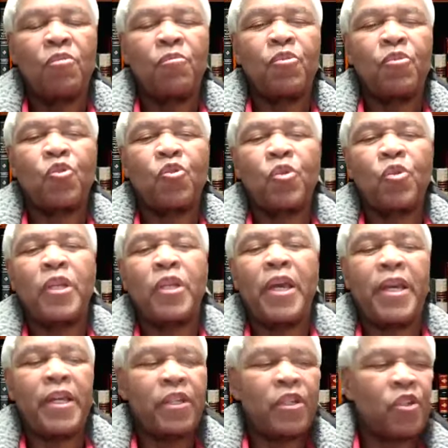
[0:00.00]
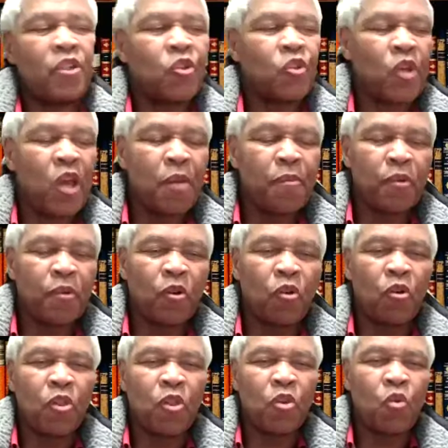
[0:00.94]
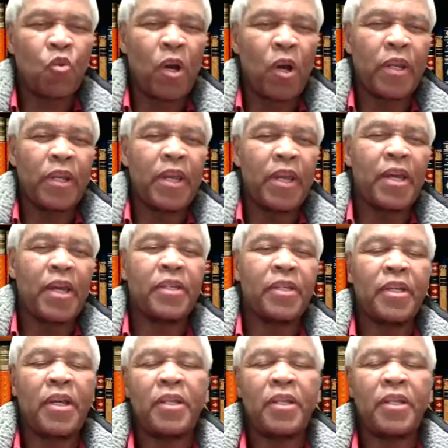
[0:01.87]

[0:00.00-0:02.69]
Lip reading: between a disciple on the one hand